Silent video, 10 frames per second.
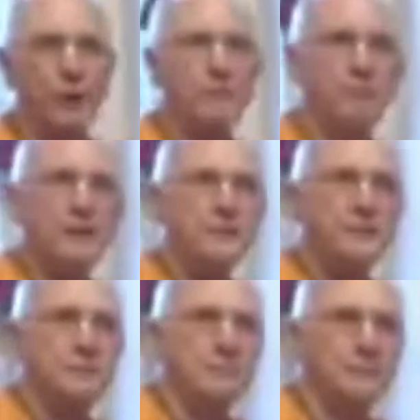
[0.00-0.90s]
or
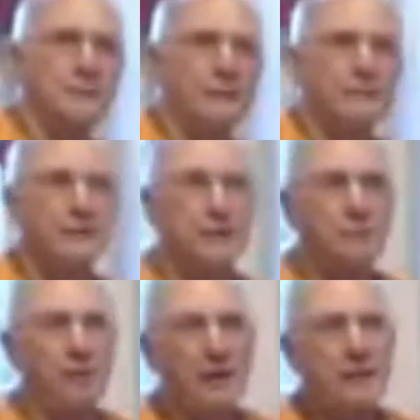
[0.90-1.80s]
heartbeats left in his
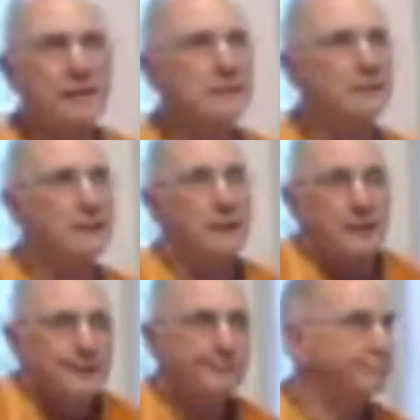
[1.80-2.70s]
body, and
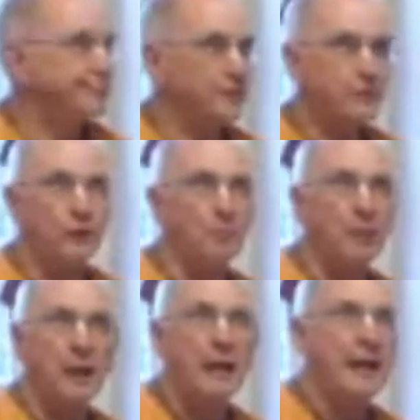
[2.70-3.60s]
it's going to
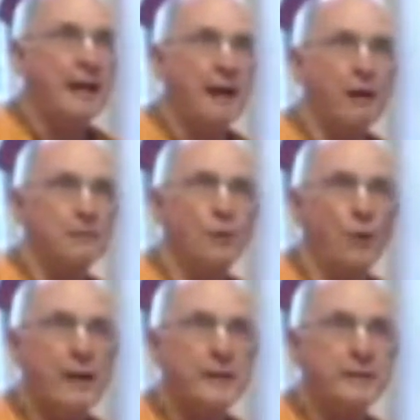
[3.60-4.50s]
play out the
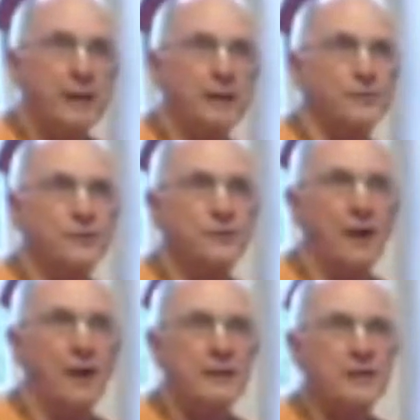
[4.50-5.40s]
way it does. It's
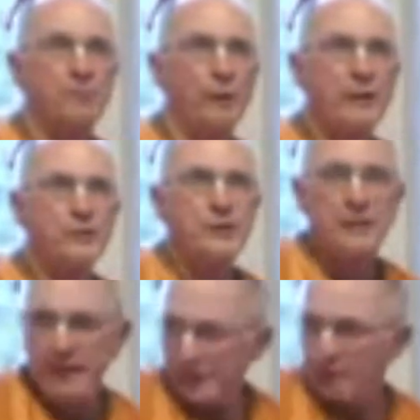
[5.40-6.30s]
got an expiration
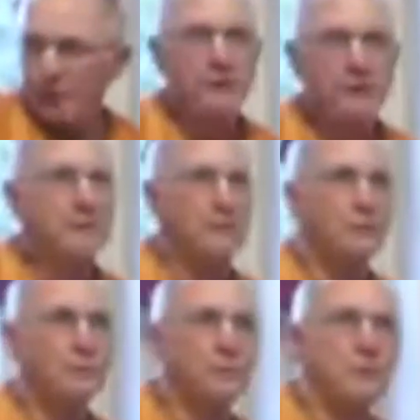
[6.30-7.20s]
date, and nobody
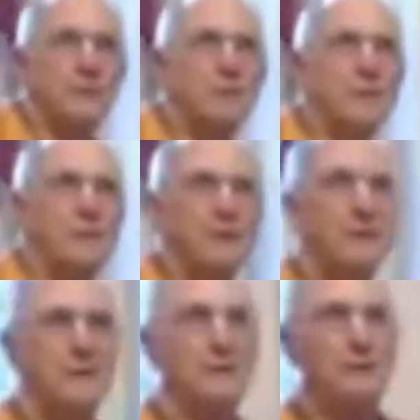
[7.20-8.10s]
knows
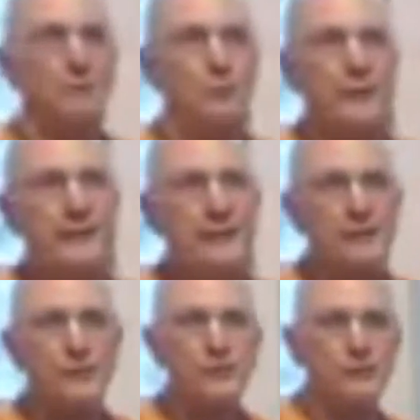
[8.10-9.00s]
where it
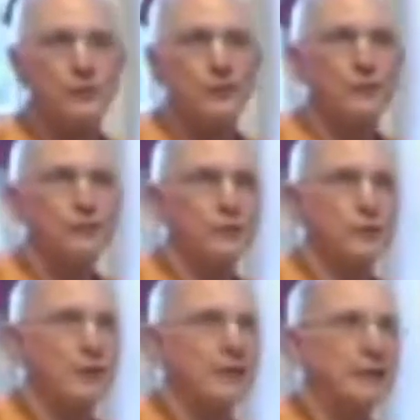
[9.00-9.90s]
is.
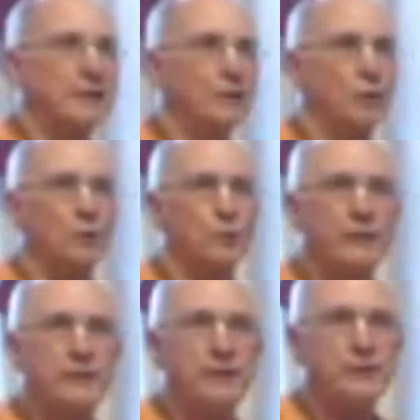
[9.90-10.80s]
Just like in that old
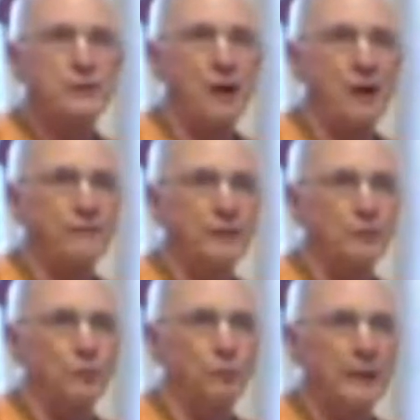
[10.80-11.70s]
Ridley Scott
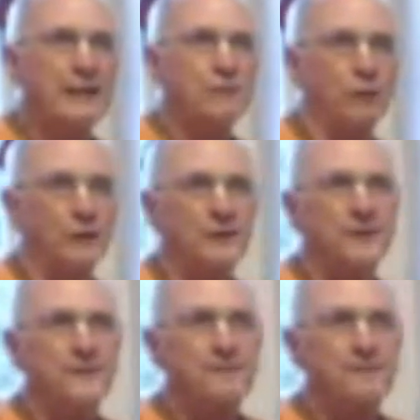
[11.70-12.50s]
film, Blade Runner.